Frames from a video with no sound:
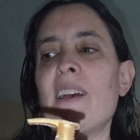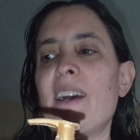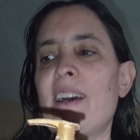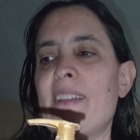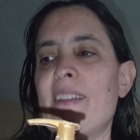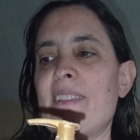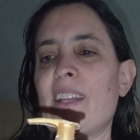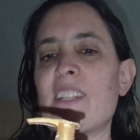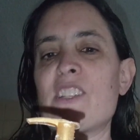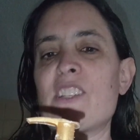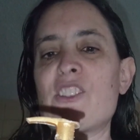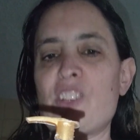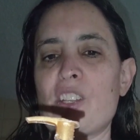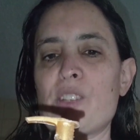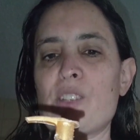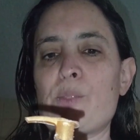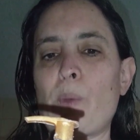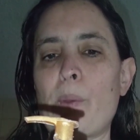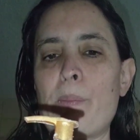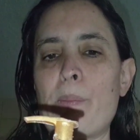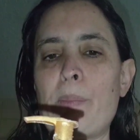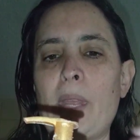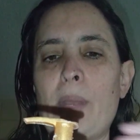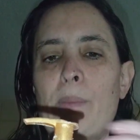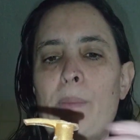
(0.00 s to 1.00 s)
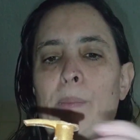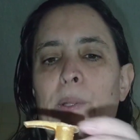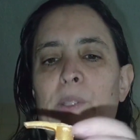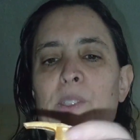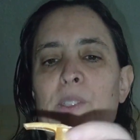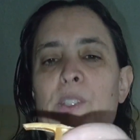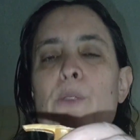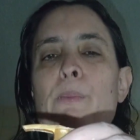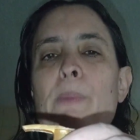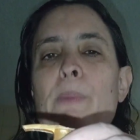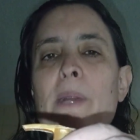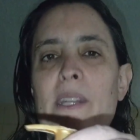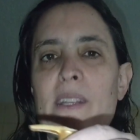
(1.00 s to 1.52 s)
And that's just what people
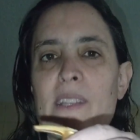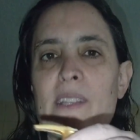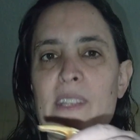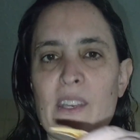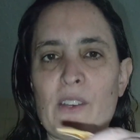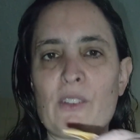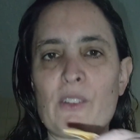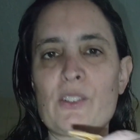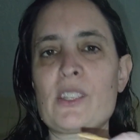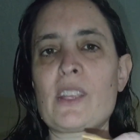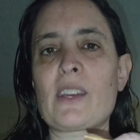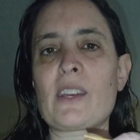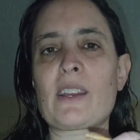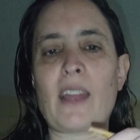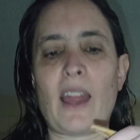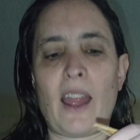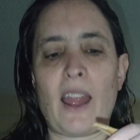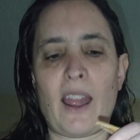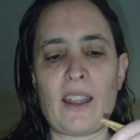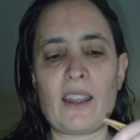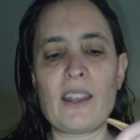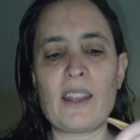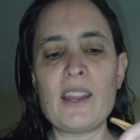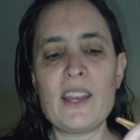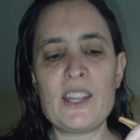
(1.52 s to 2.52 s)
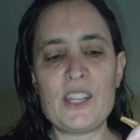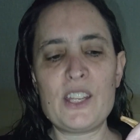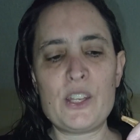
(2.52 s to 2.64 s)
do, but it kills the car.